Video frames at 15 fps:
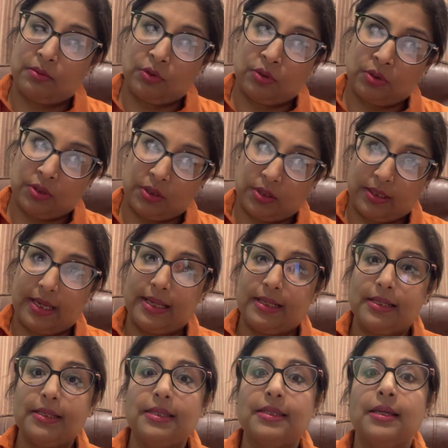
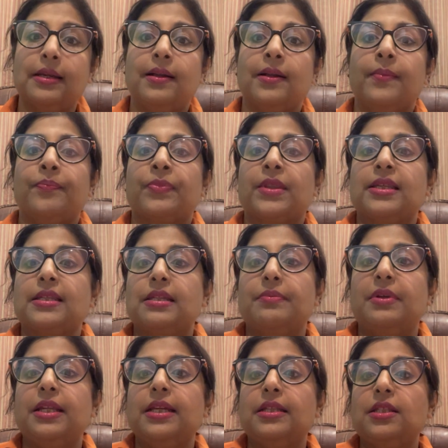skills
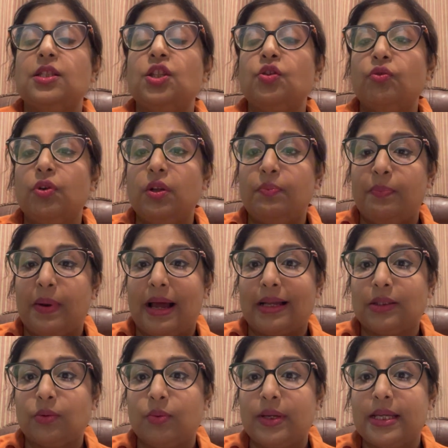stimulates neural
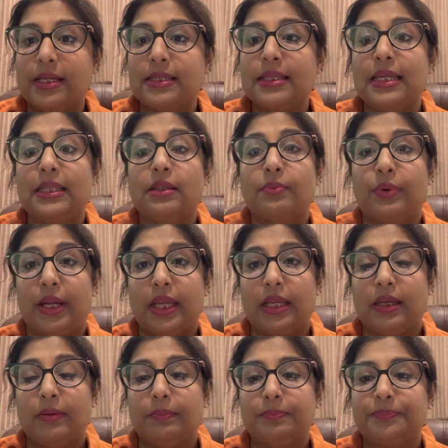pathways in the
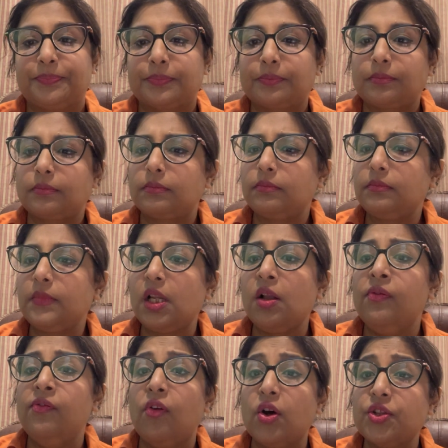brain,
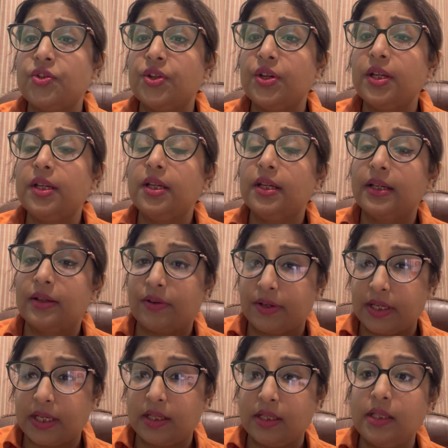fostering
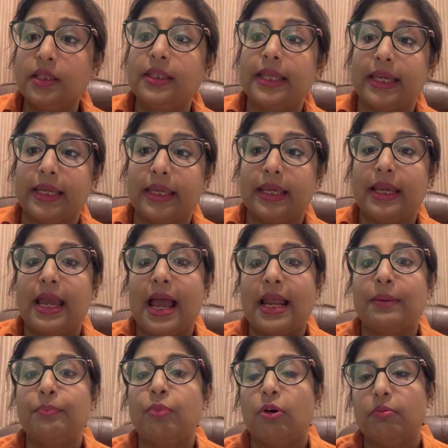critical thinking
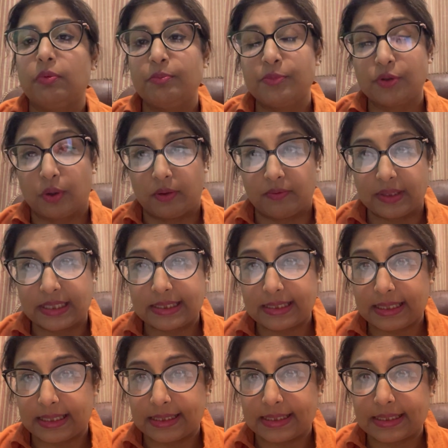and problem solving
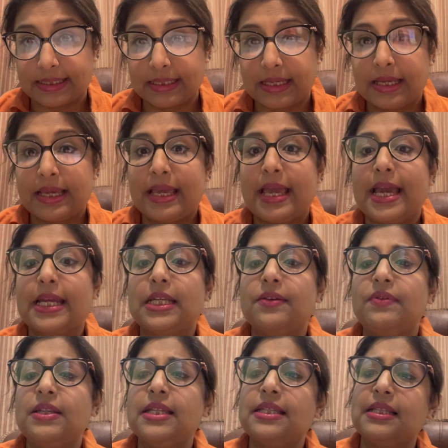skills.
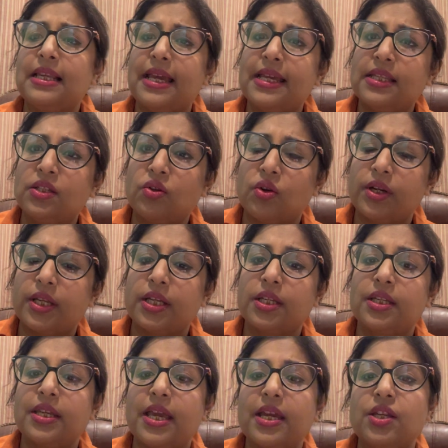Activities like
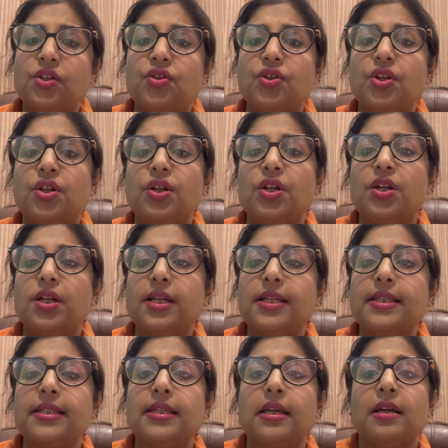sorting
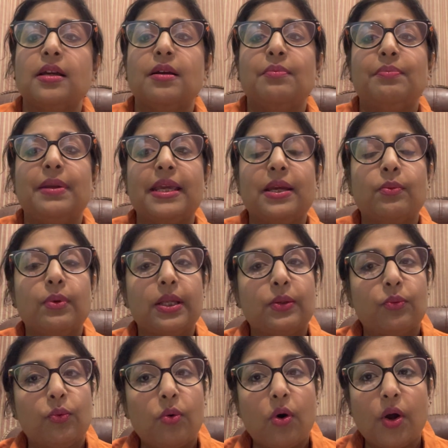textures, playing
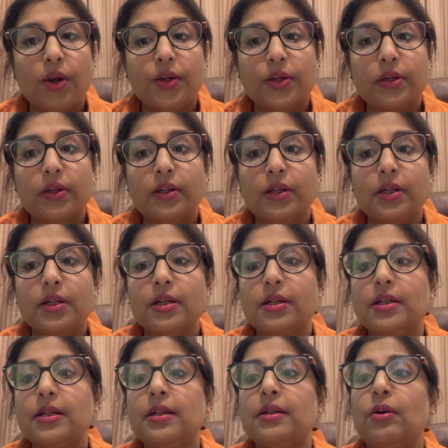with
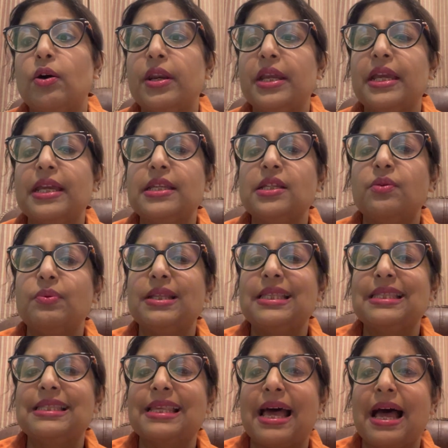water, or engaging
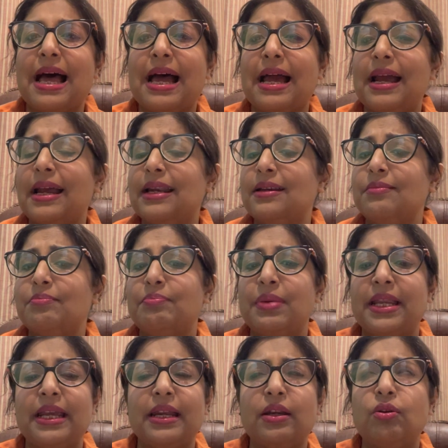with sand,
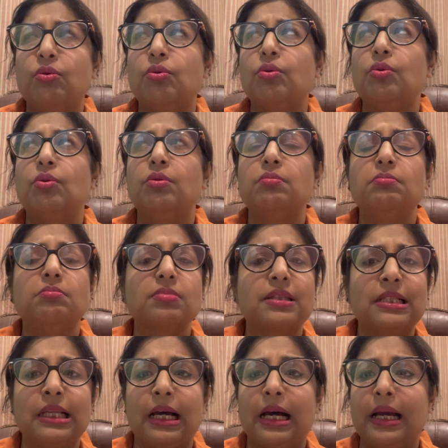play doh,
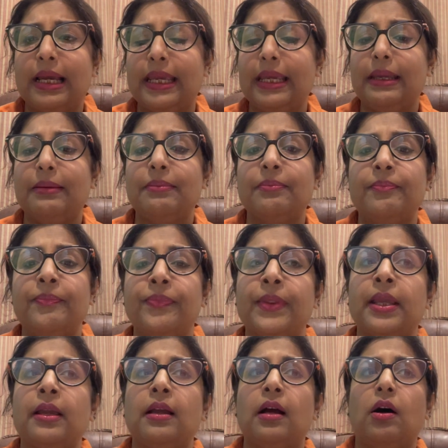slime,
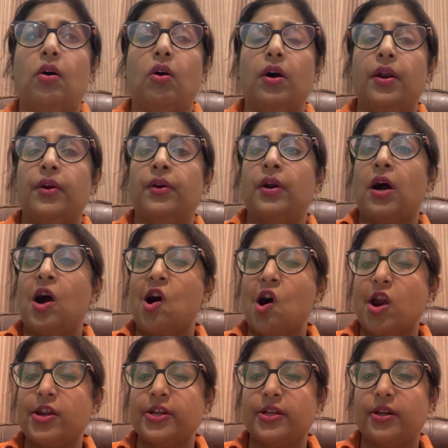or
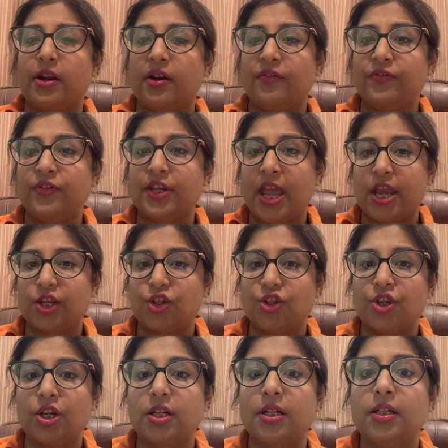hard and rough
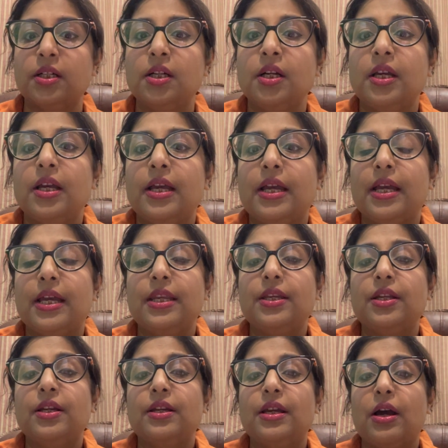texture
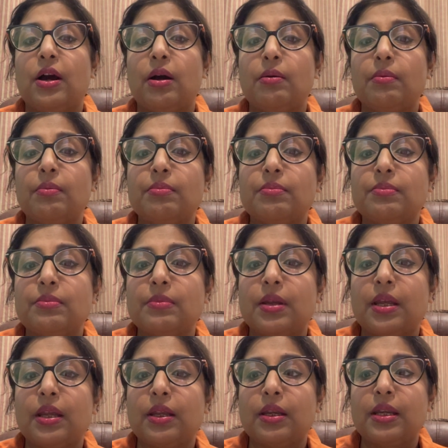in
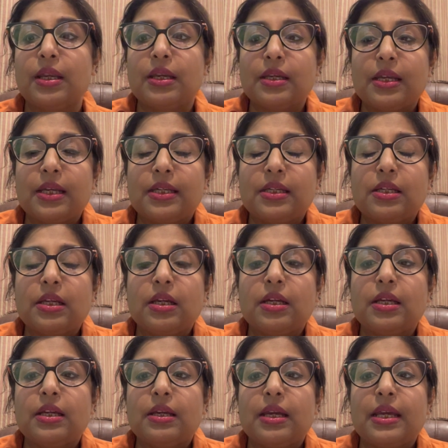it
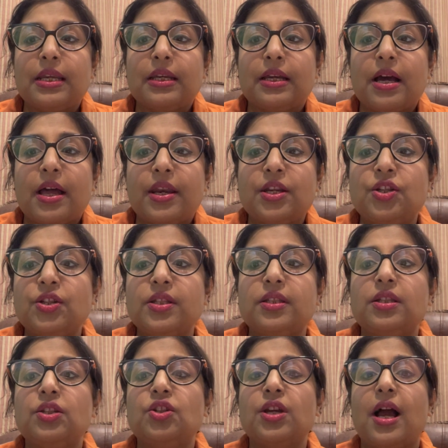
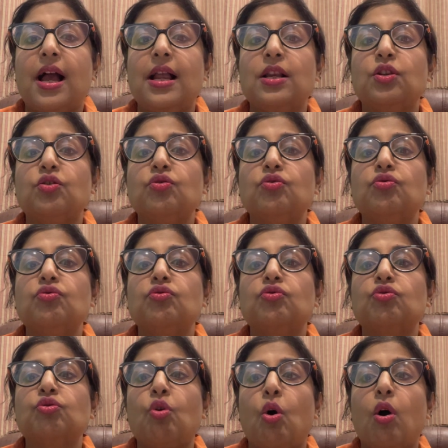encourages the child to
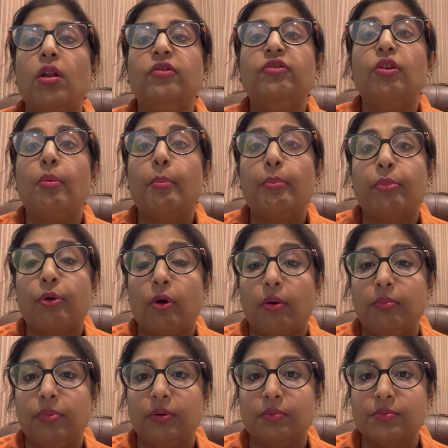solve
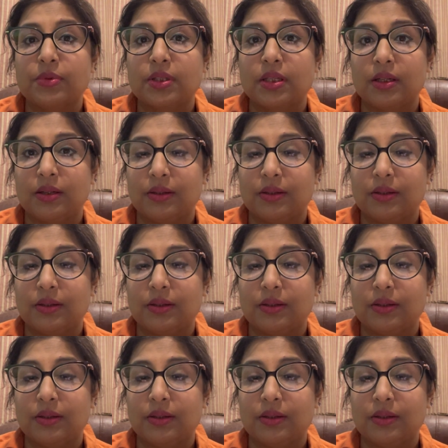problems.